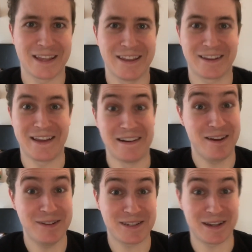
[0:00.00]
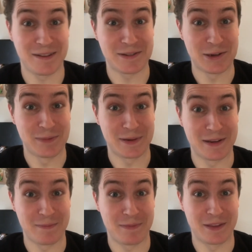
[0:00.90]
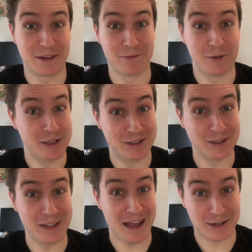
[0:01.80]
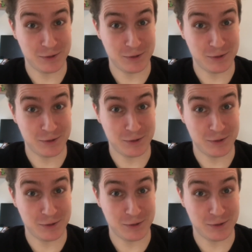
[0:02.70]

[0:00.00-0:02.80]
Okay, now it's time to open up the real, actual